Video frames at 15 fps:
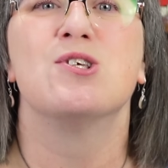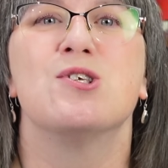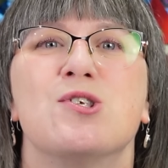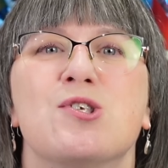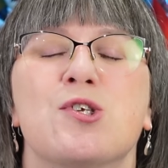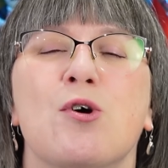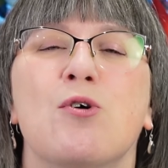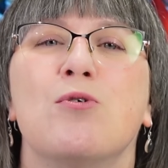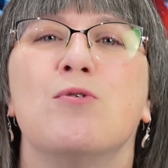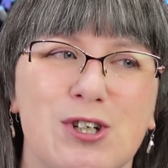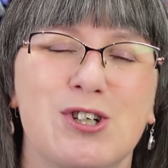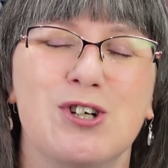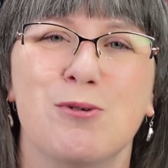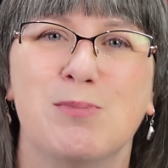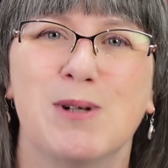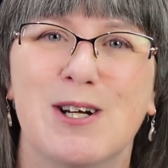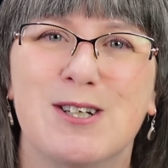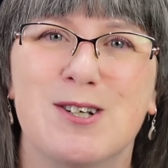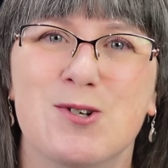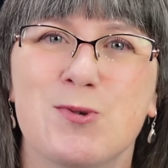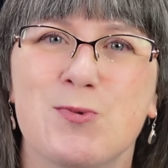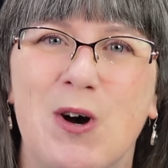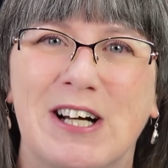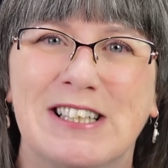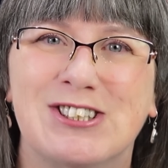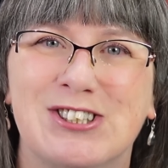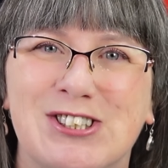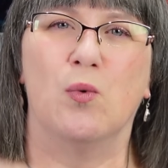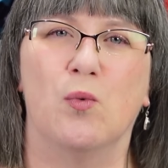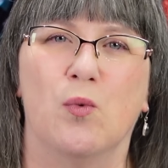so go block your swatch.